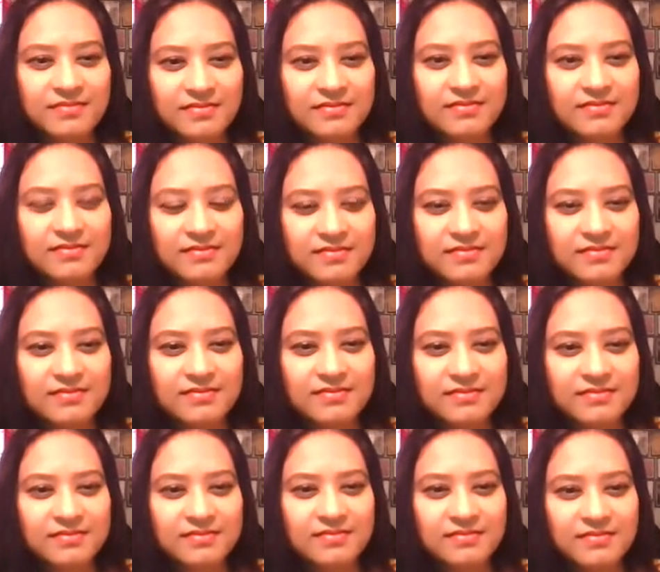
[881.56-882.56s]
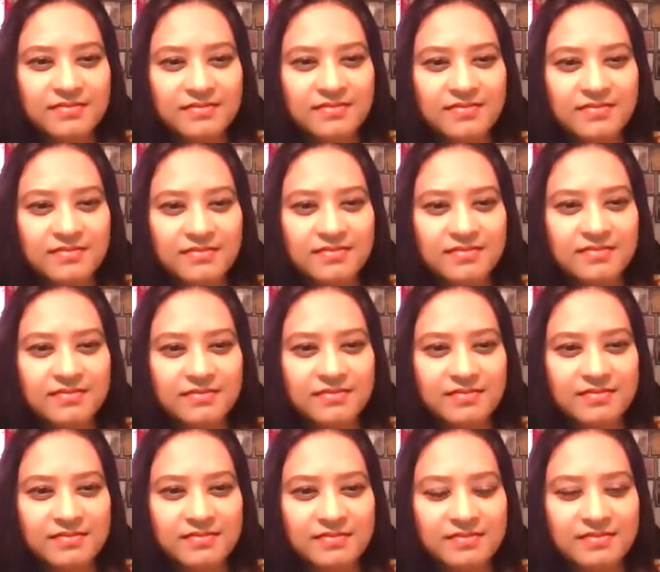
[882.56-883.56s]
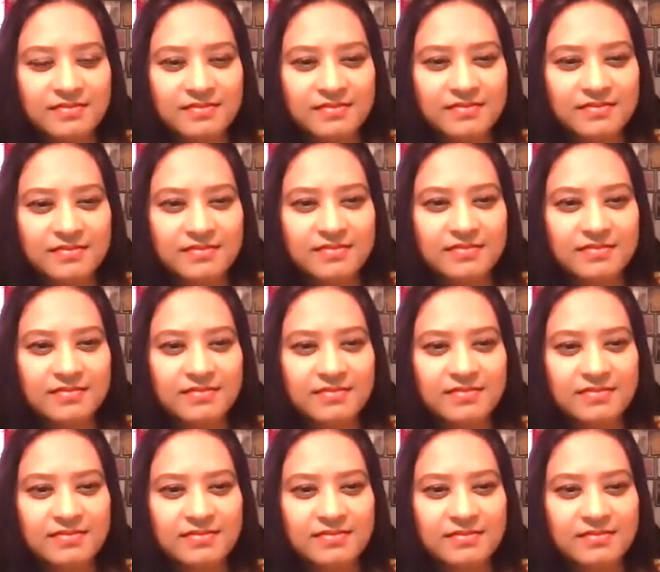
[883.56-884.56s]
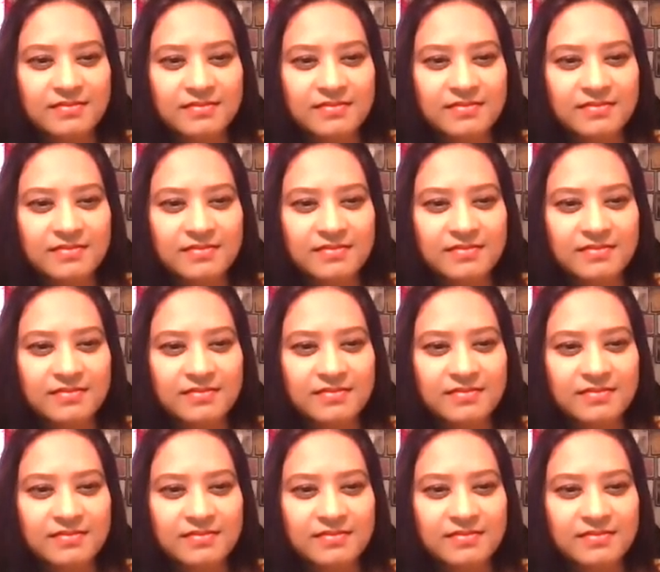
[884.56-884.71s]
The person shown says nothing.